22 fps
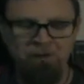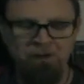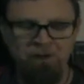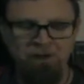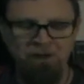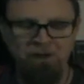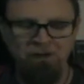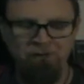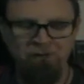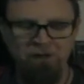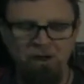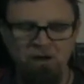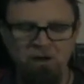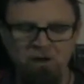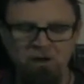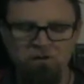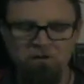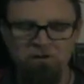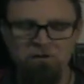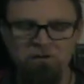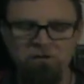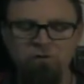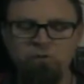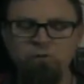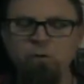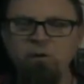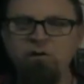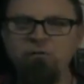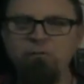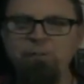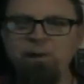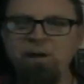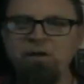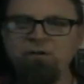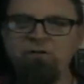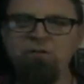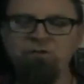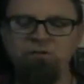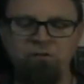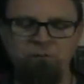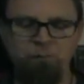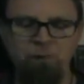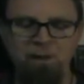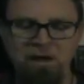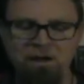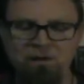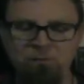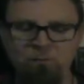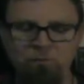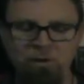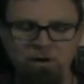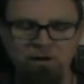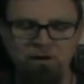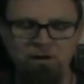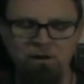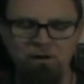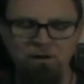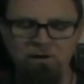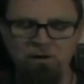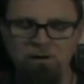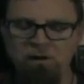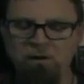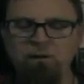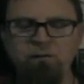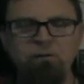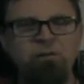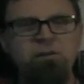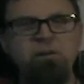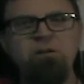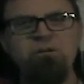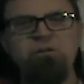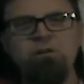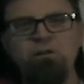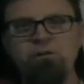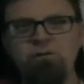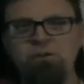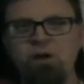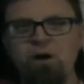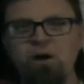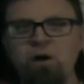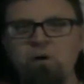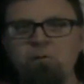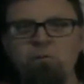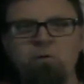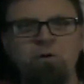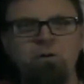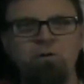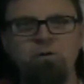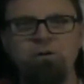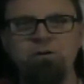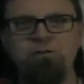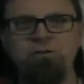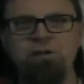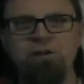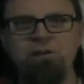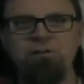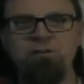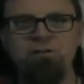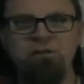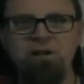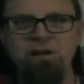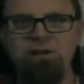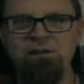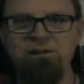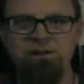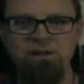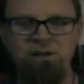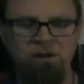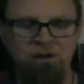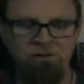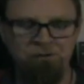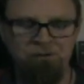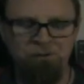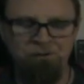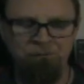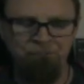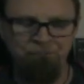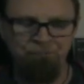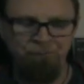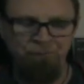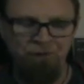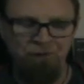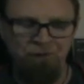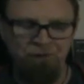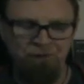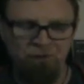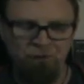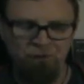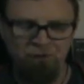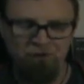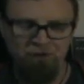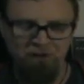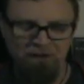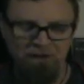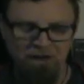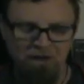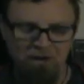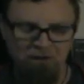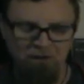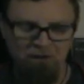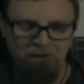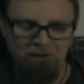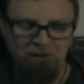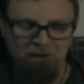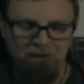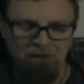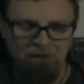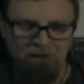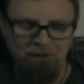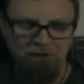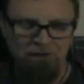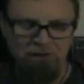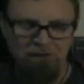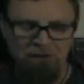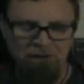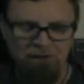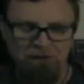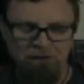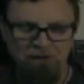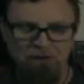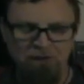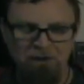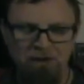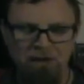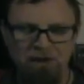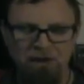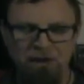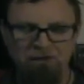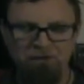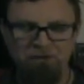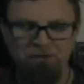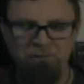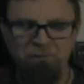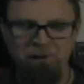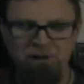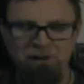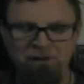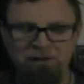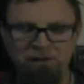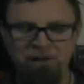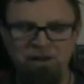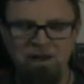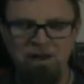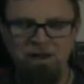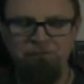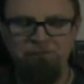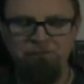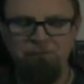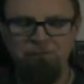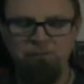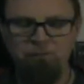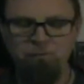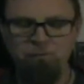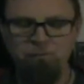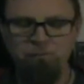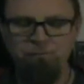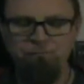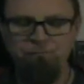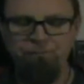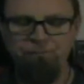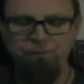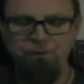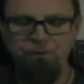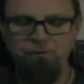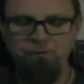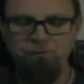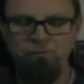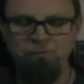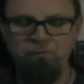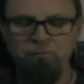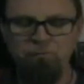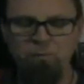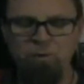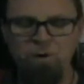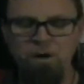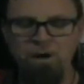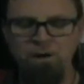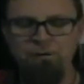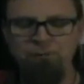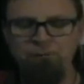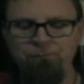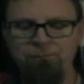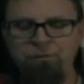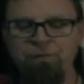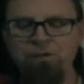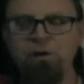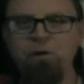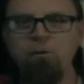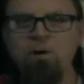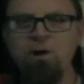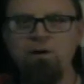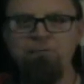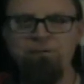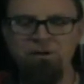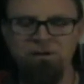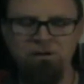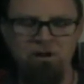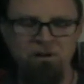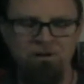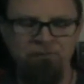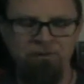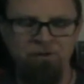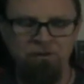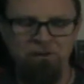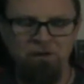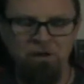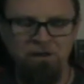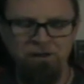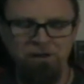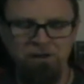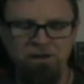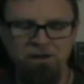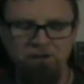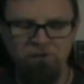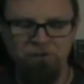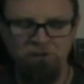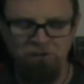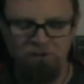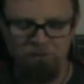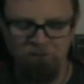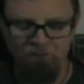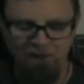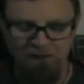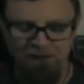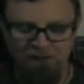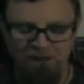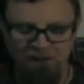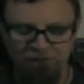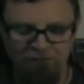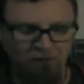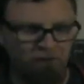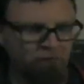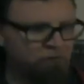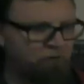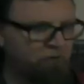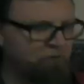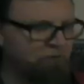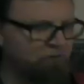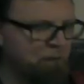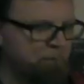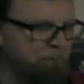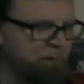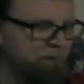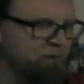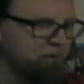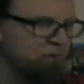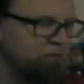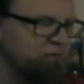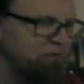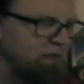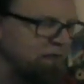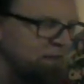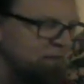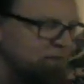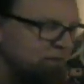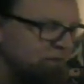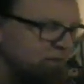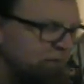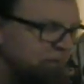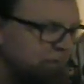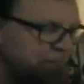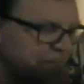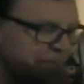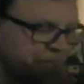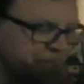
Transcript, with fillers: It is 112 pages of black and white art. These The artwork looks insanely awesome. So check out uh, Smitten Life 1, the graphic novel, on Kickstarter right now till December 2nd.